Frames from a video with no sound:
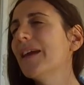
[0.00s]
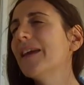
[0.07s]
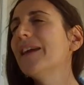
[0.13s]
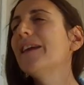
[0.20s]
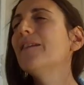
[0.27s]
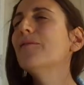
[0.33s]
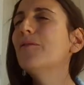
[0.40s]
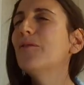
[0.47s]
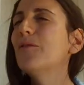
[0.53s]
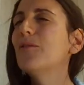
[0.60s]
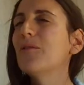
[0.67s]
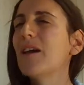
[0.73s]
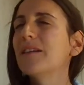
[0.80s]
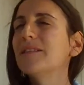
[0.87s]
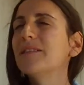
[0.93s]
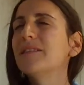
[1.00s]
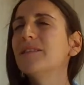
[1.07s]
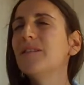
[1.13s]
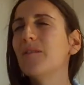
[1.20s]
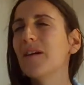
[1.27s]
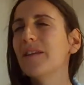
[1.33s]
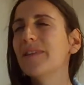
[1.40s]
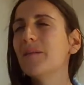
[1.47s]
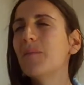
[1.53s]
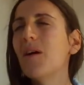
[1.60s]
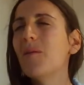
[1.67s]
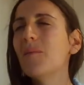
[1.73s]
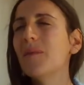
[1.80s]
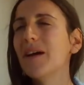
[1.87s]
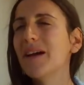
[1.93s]
influence you at the
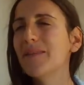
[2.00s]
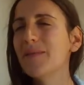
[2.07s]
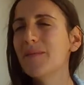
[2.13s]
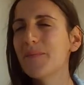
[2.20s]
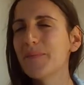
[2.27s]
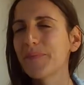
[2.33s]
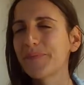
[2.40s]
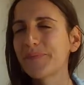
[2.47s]
moment,